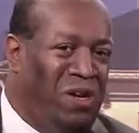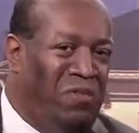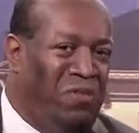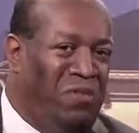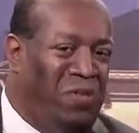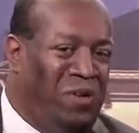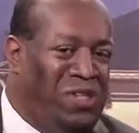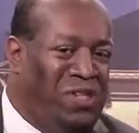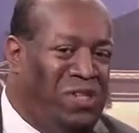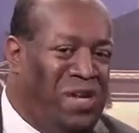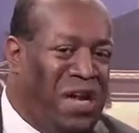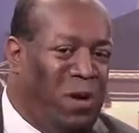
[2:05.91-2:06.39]

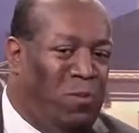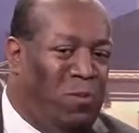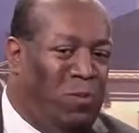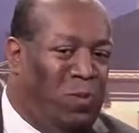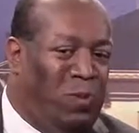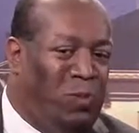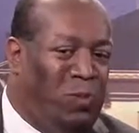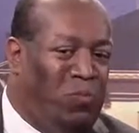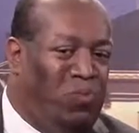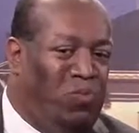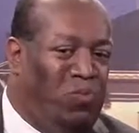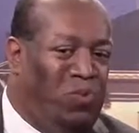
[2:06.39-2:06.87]
For
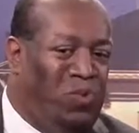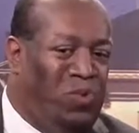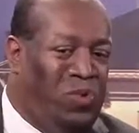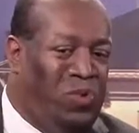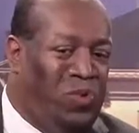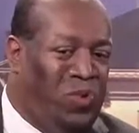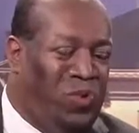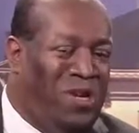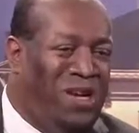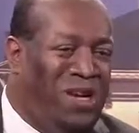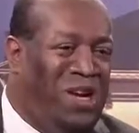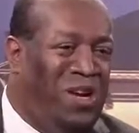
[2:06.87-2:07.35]
example,
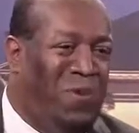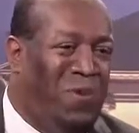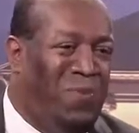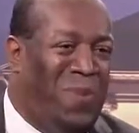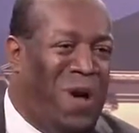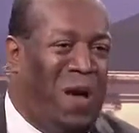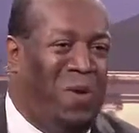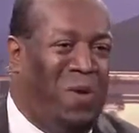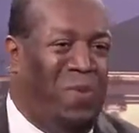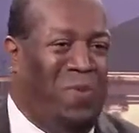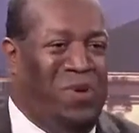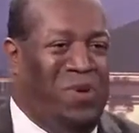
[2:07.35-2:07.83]
during the
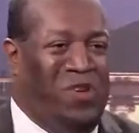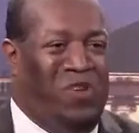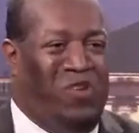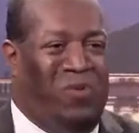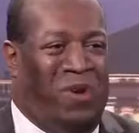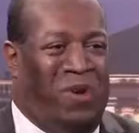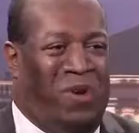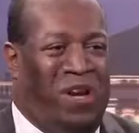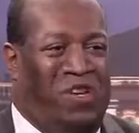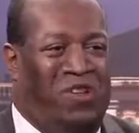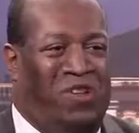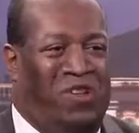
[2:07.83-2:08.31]
Obama
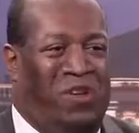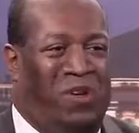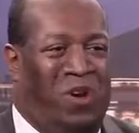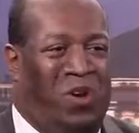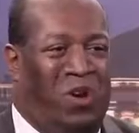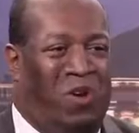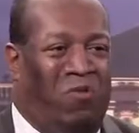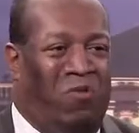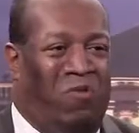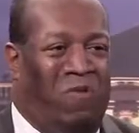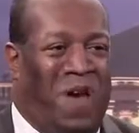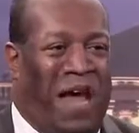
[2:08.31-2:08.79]
administration,
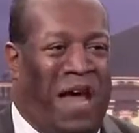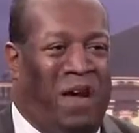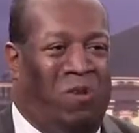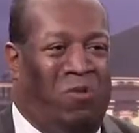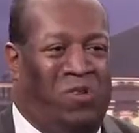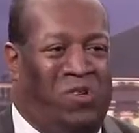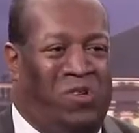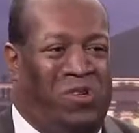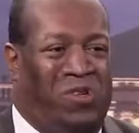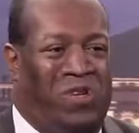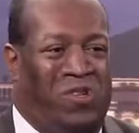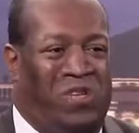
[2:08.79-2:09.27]

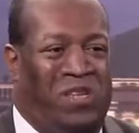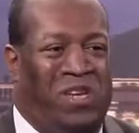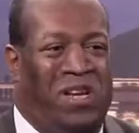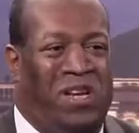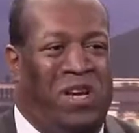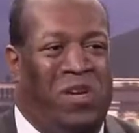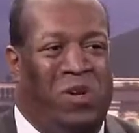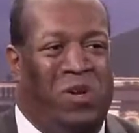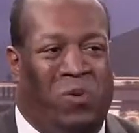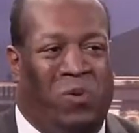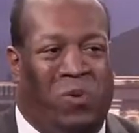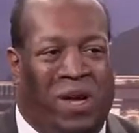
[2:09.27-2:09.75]
OFAC was
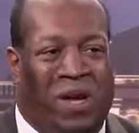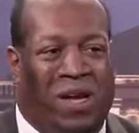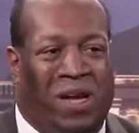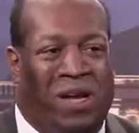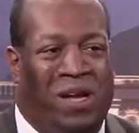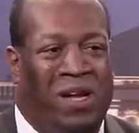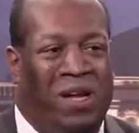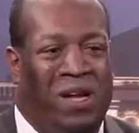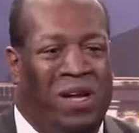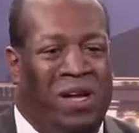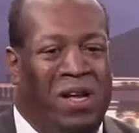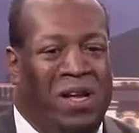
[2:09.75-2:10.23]

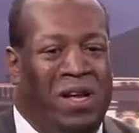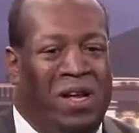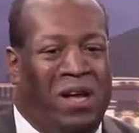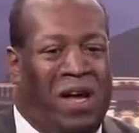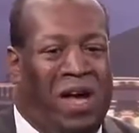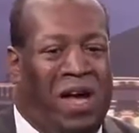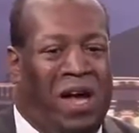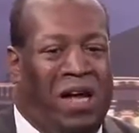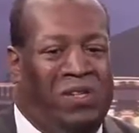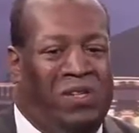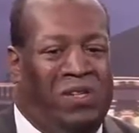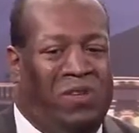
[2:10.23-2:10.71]
continuing
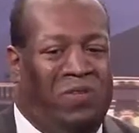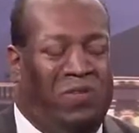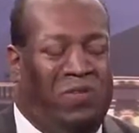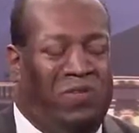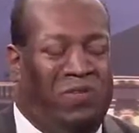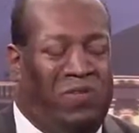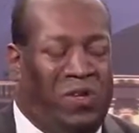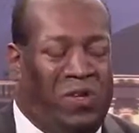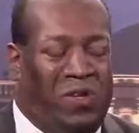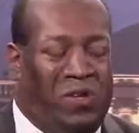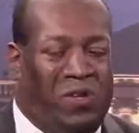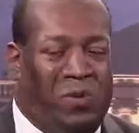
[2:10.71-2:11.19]
uh, to,
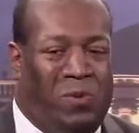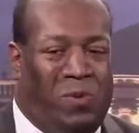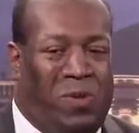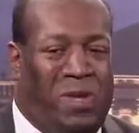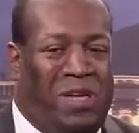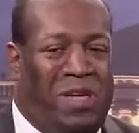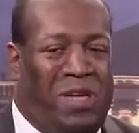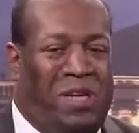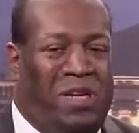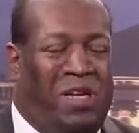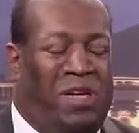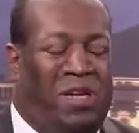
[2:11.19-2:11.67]
to,
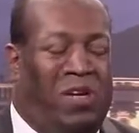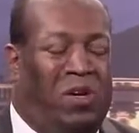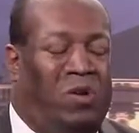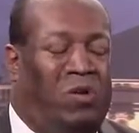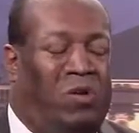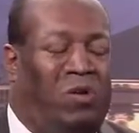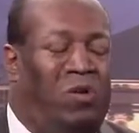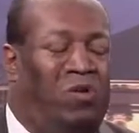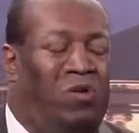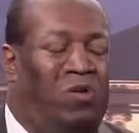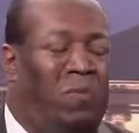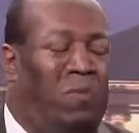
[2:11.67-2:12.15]
you
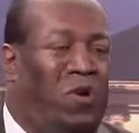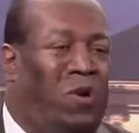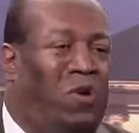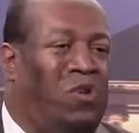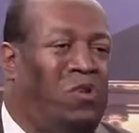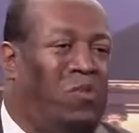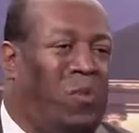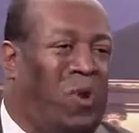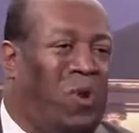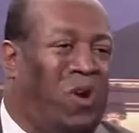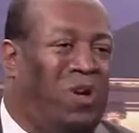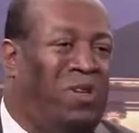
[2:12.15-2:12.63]
know, to
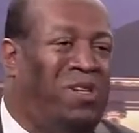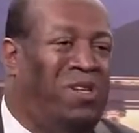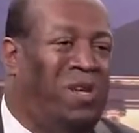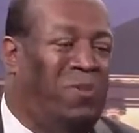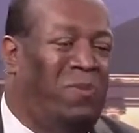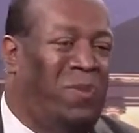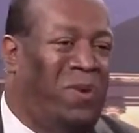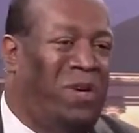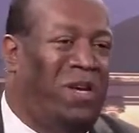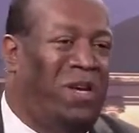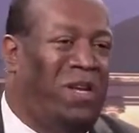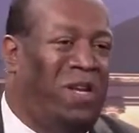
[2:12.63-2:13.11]
impose
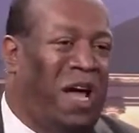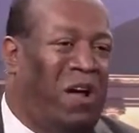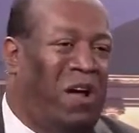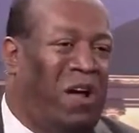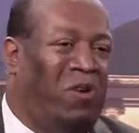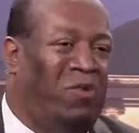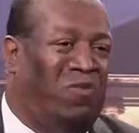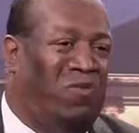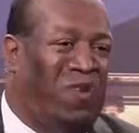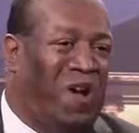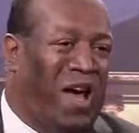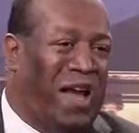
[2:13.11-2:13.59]
multi-million
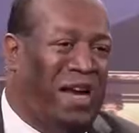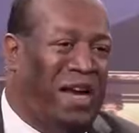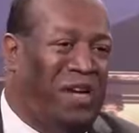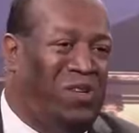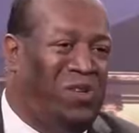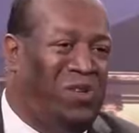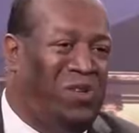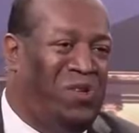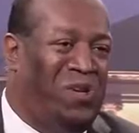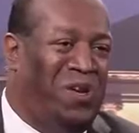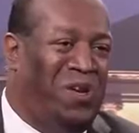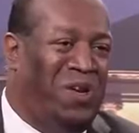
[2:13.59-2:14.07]
dollar
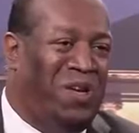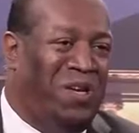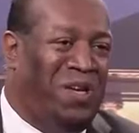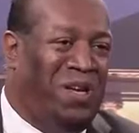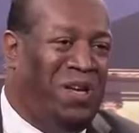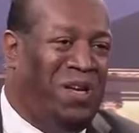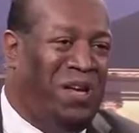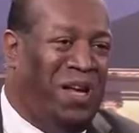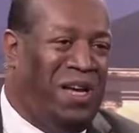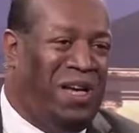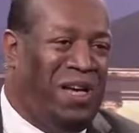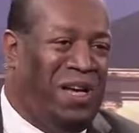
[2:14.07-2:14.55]
fines
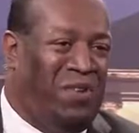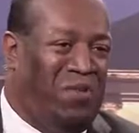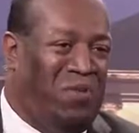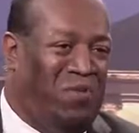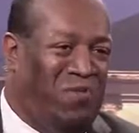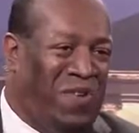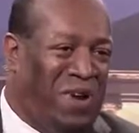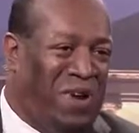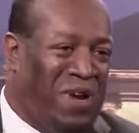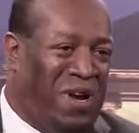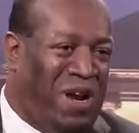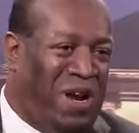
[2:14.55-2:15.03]

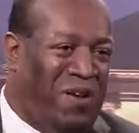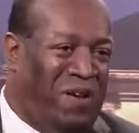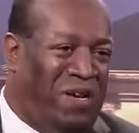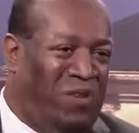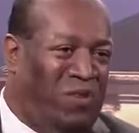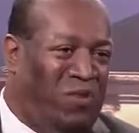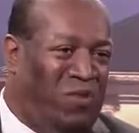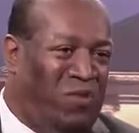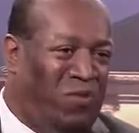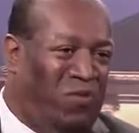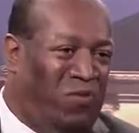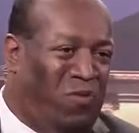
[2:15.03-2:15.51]
against
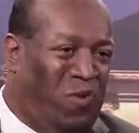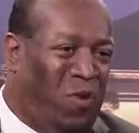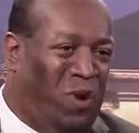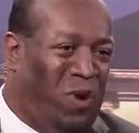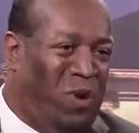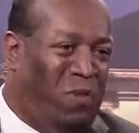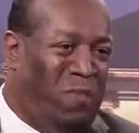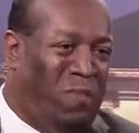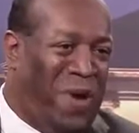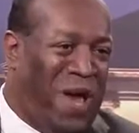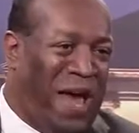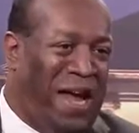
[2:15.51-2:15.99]
various
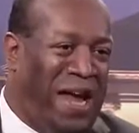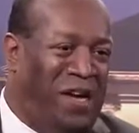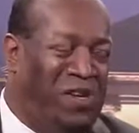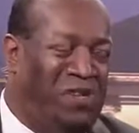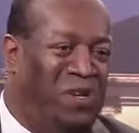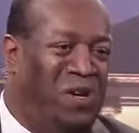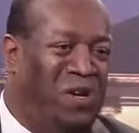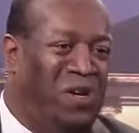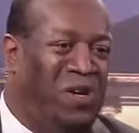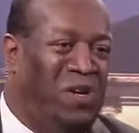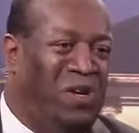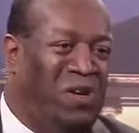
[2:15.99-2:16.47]
foreign
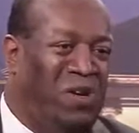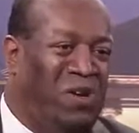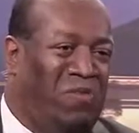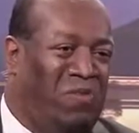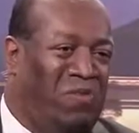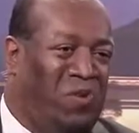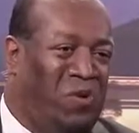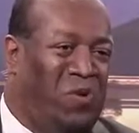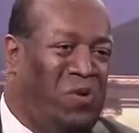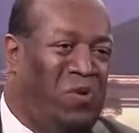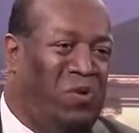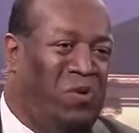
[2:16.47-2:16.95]
banks
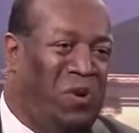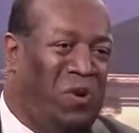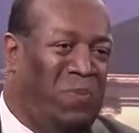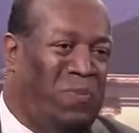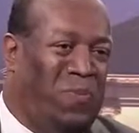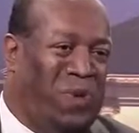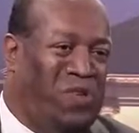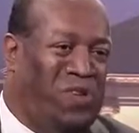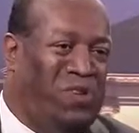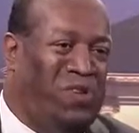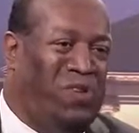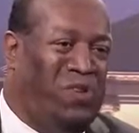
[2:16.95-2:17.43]
for
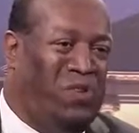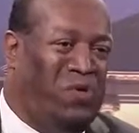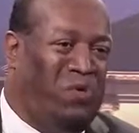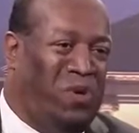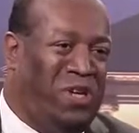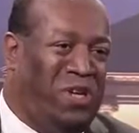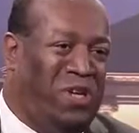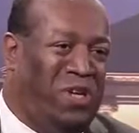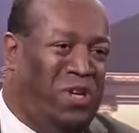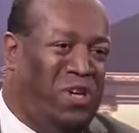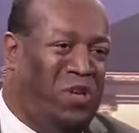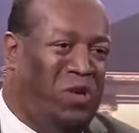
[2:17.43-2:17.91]
doing business
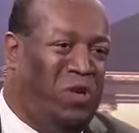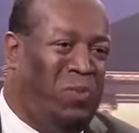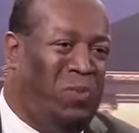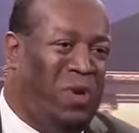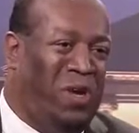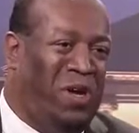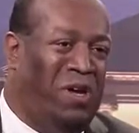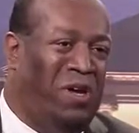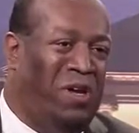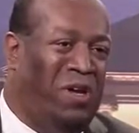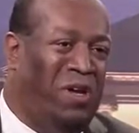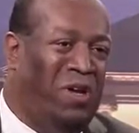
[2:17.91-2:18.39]
with
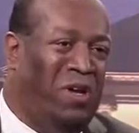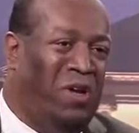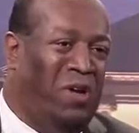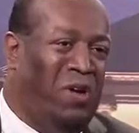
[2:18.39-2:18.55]
Cuba.